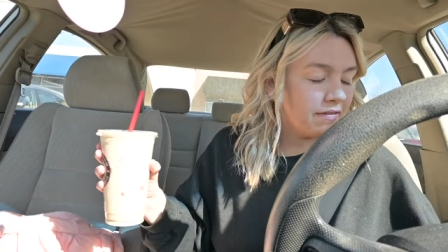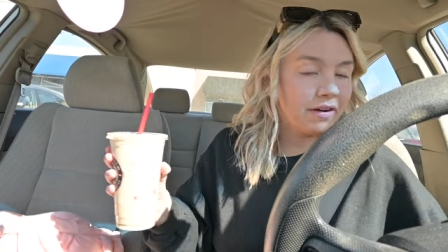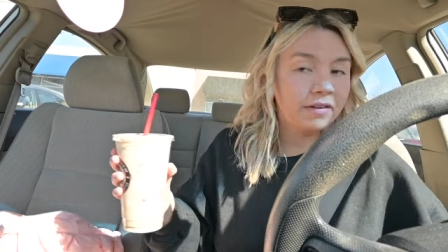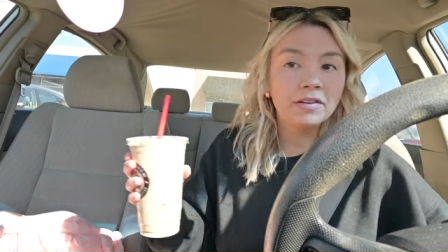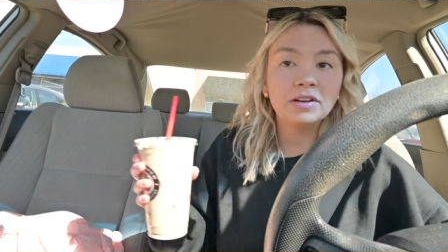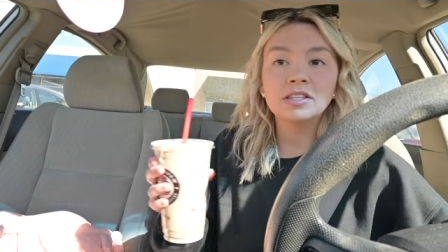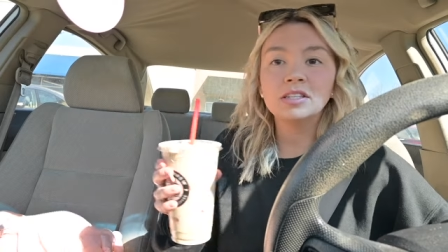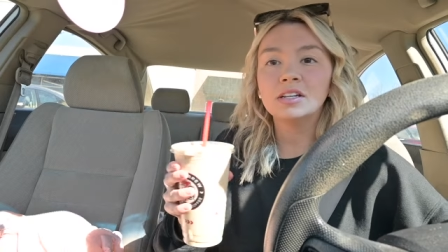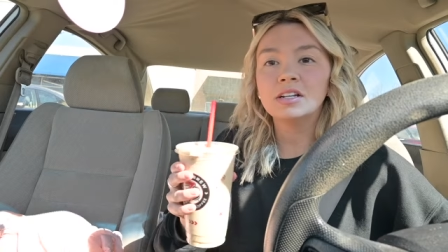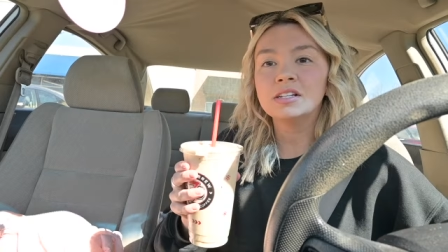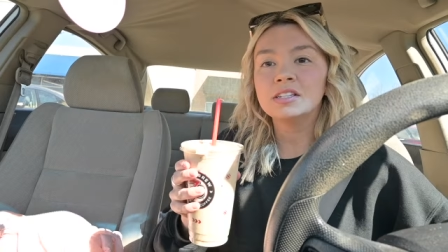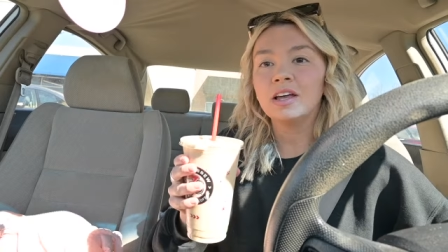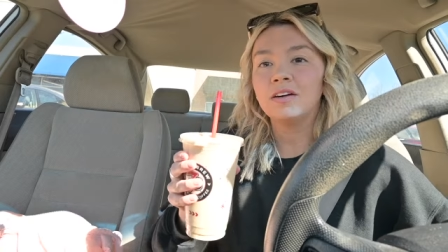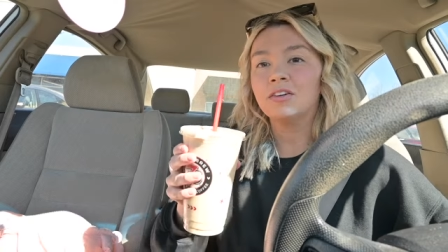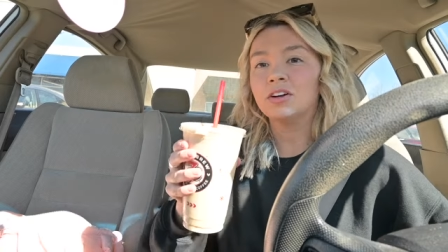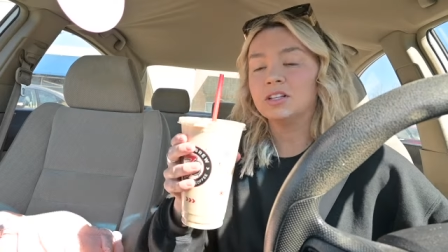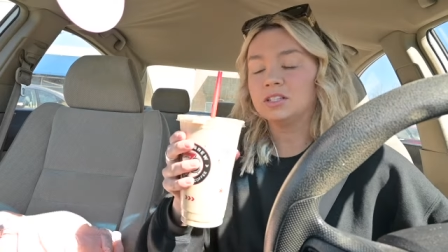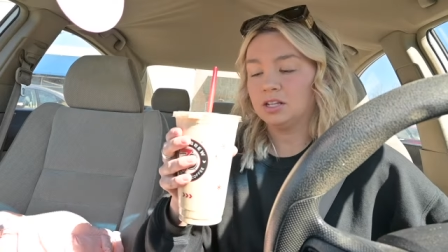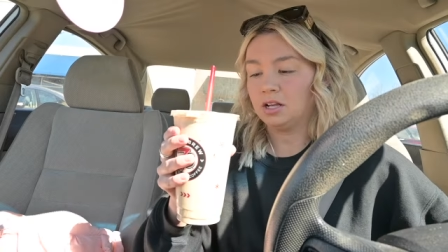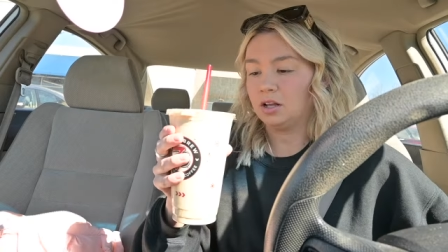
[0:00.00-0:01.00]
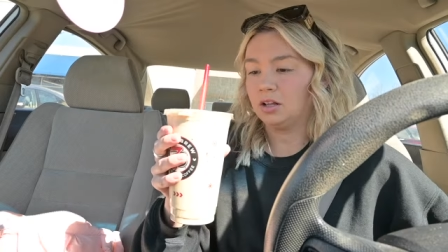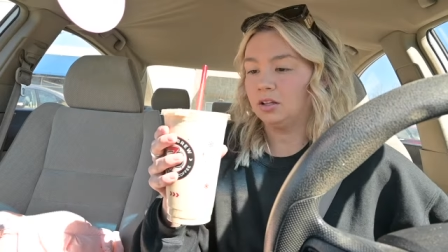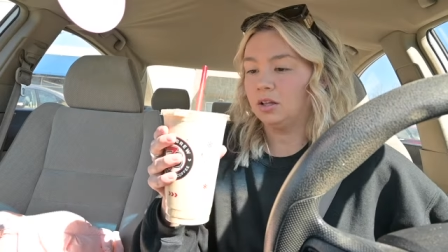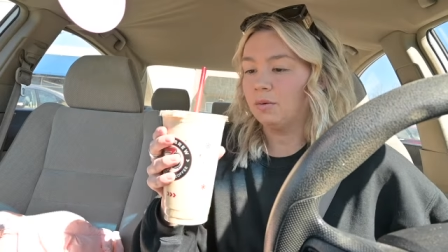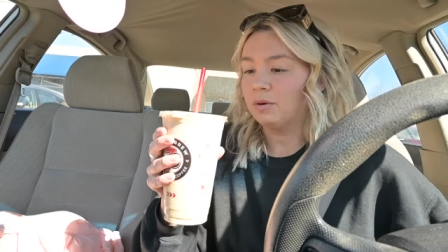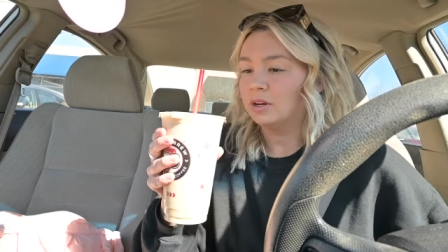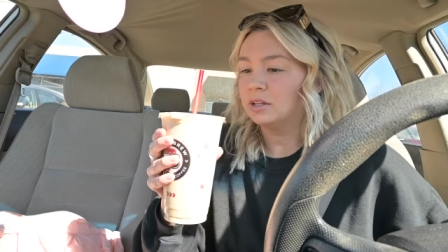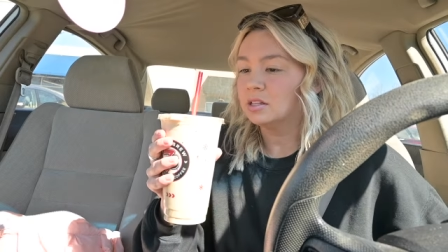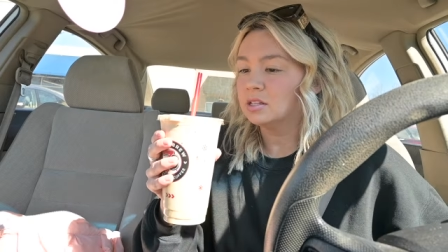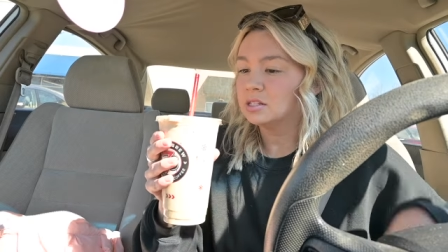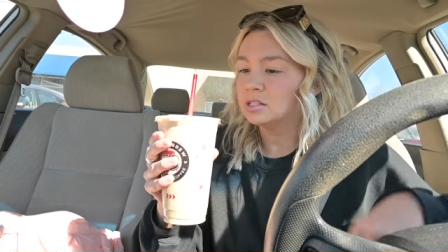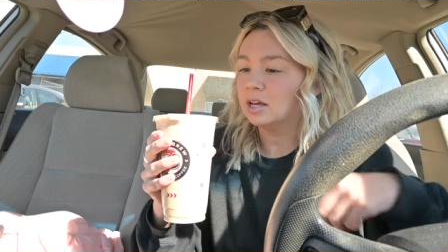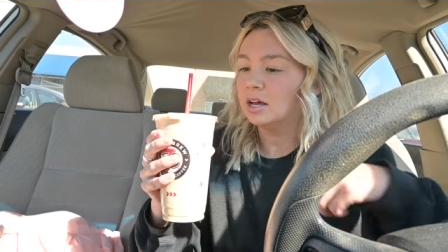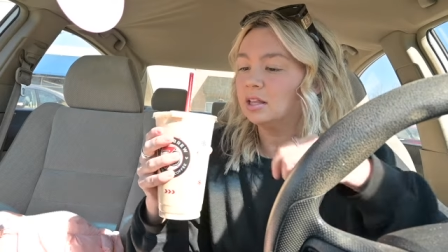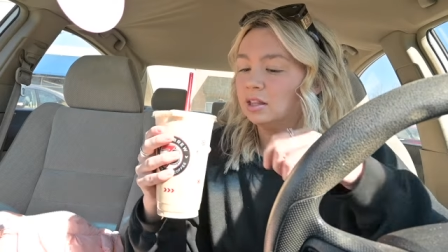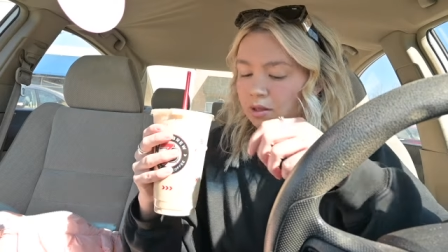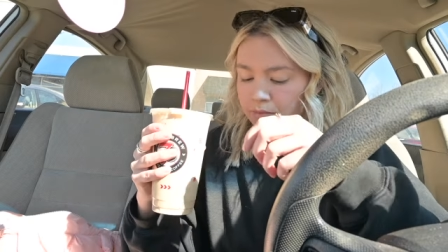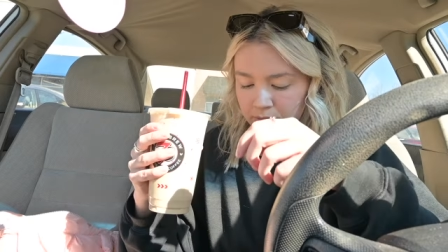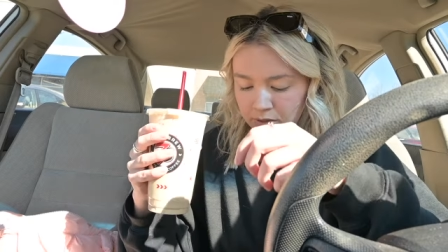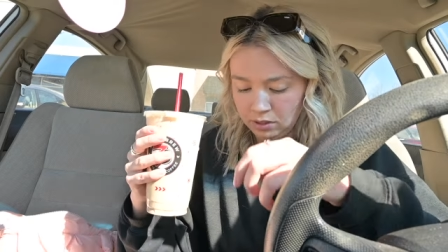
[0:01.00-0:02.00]
I recently discovered it's like glowing in this
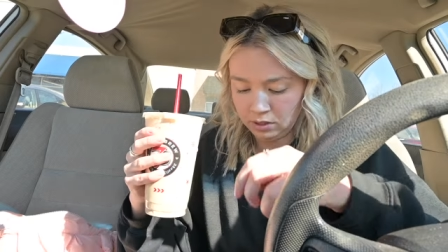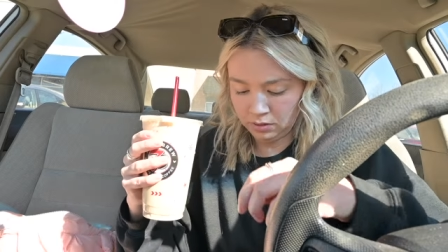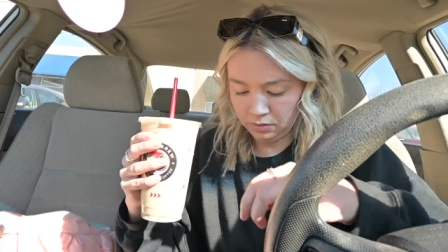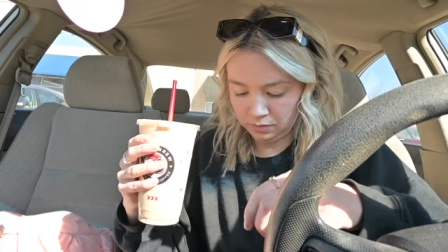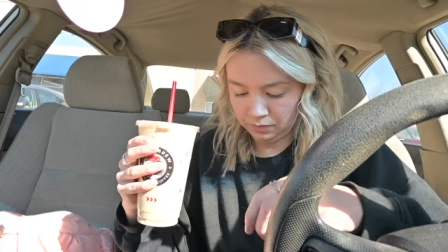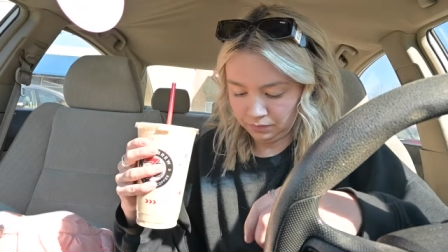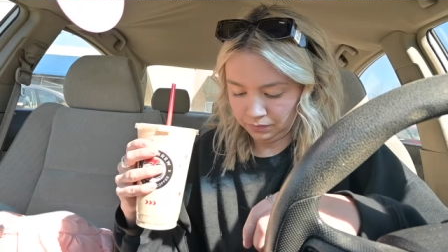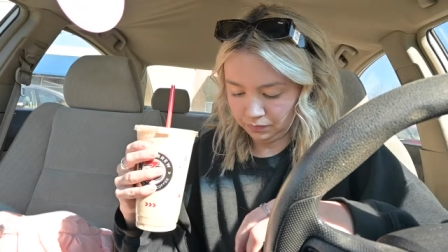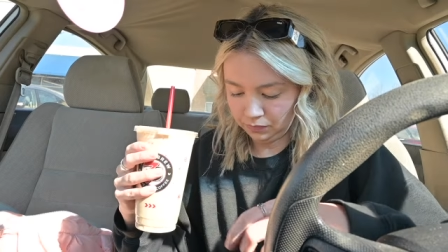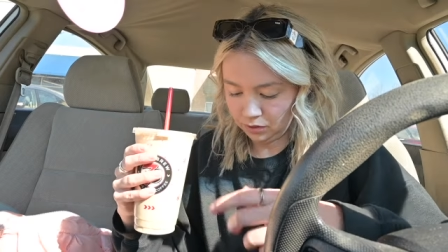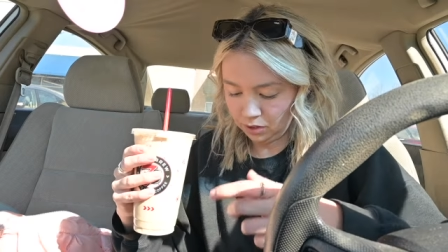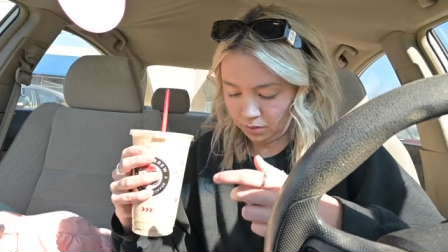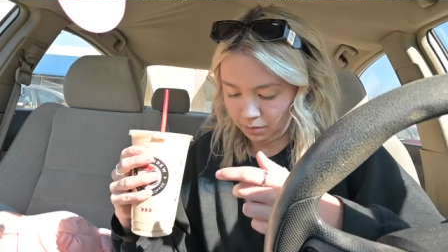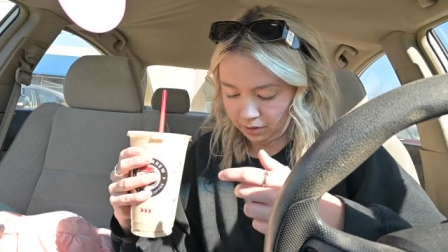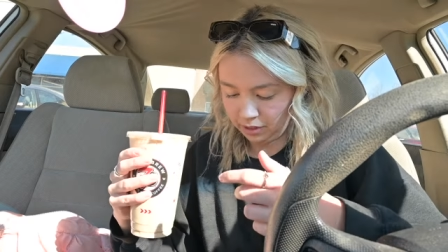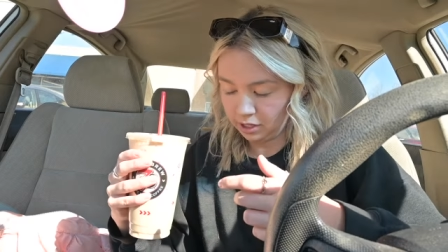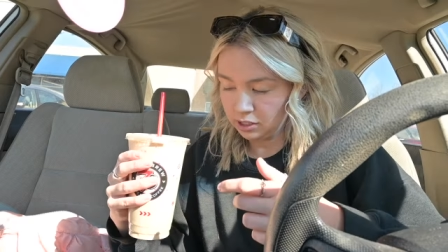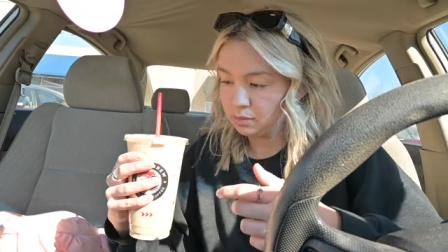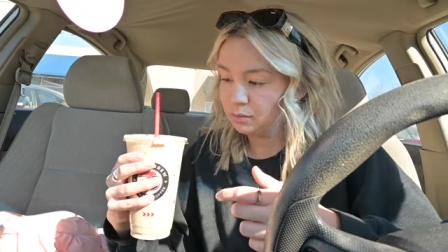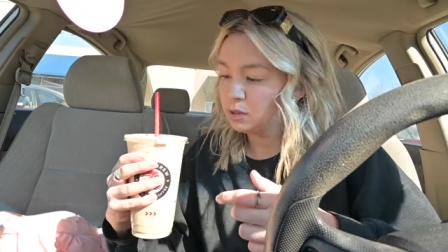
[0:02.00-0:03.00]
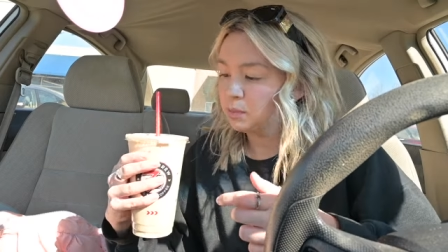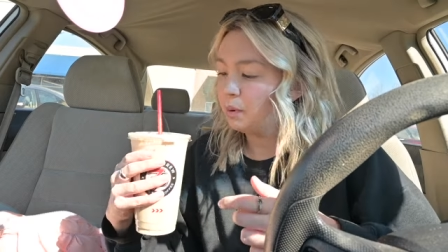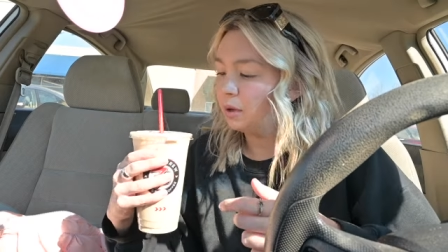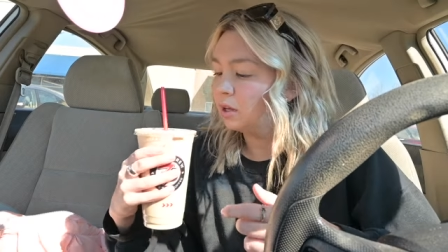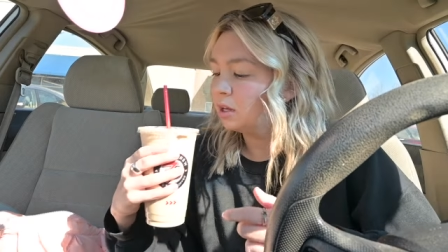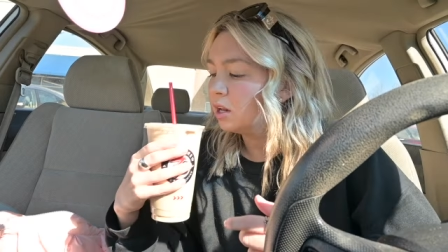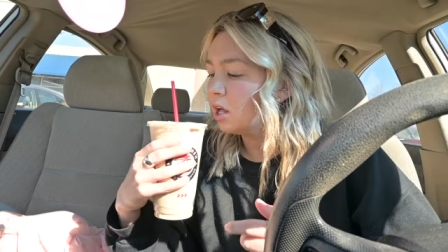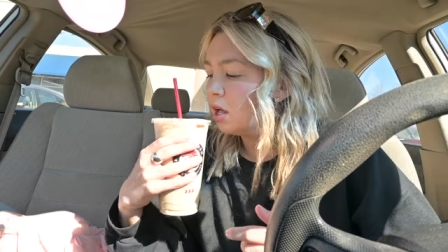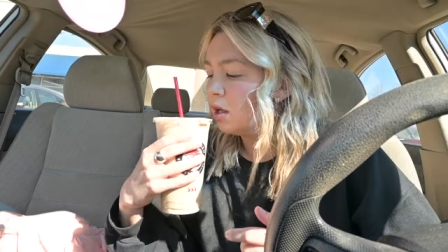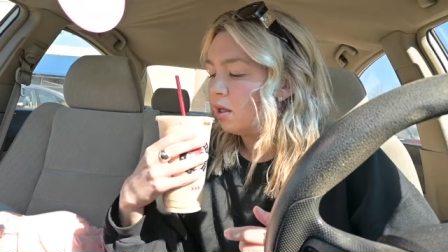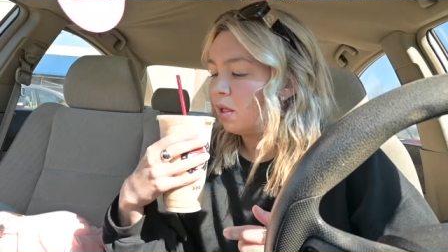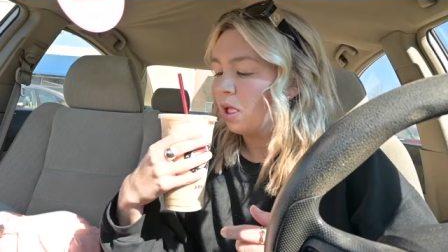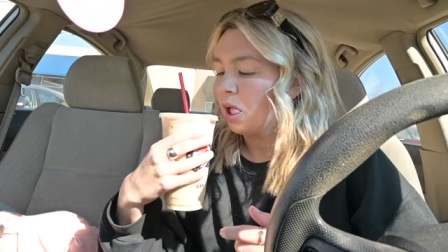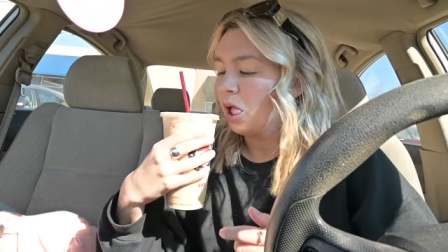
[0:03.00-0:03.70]
light. Let me, oh my gosh, I'm spilling it.